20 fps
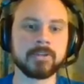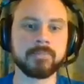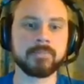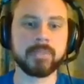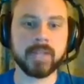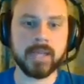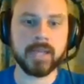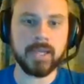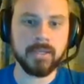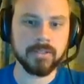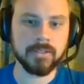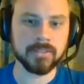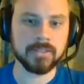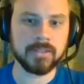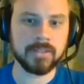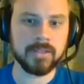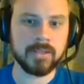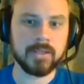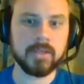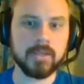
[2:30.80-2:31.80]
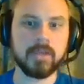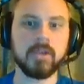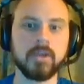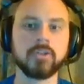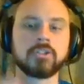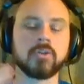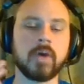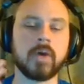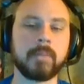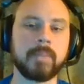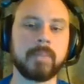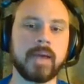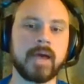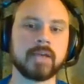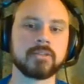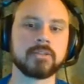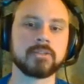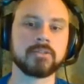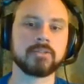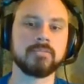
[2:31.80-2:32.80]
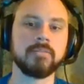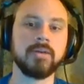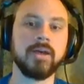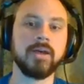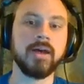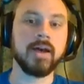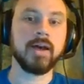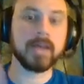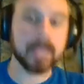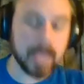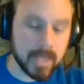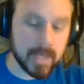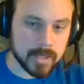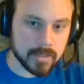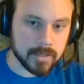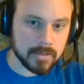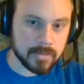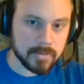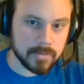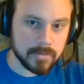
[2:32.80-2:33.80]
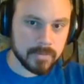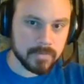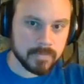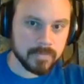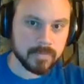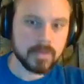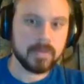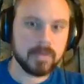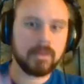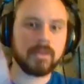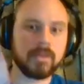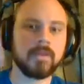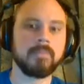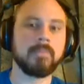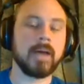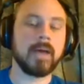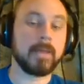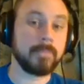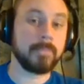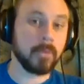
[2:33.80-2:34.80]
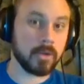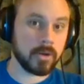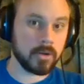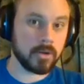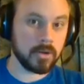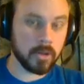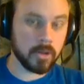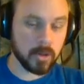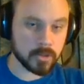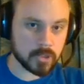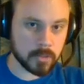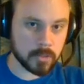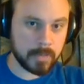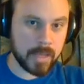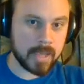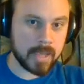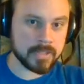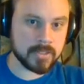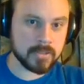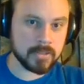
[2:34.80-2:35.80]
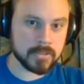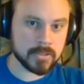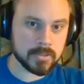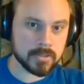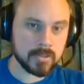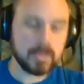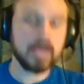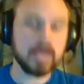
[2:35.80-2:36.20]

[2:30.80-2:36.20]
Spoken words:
to play, so I pass again. My opponent also passes.